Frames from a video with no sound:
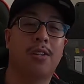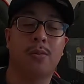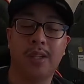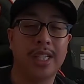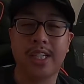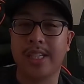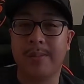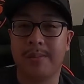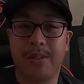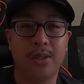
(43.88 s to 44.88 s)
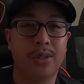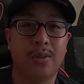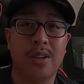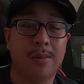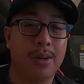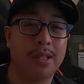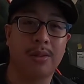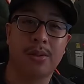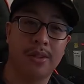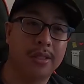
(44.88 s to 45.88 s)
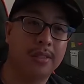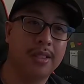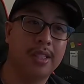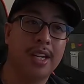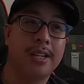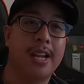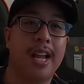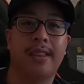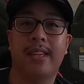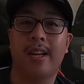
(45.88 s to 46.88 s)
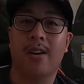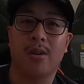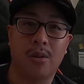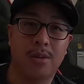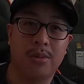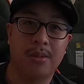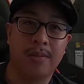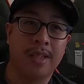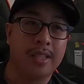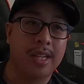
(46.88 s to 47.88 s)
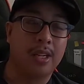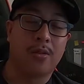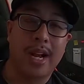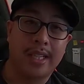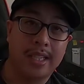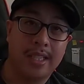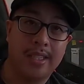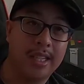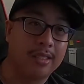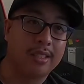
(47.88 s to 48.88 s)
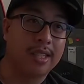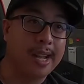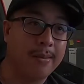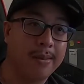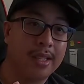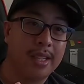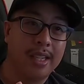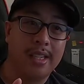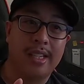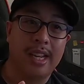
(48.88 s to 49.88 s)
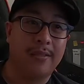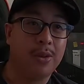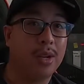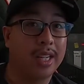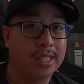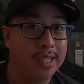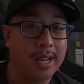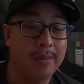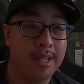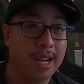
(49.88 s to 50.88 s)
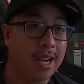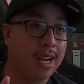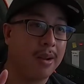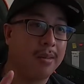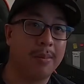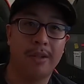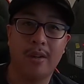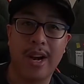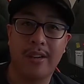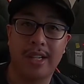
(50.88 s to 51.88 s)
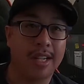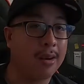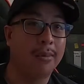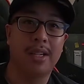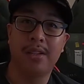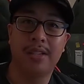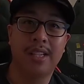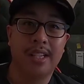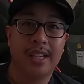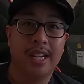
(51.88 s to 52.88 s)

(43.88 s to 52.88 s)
all really cheap, $200-300 for coilovers, and they are horrible. They don't ride good, they don't slam. If you want to get slammed, they blow out, they come blown.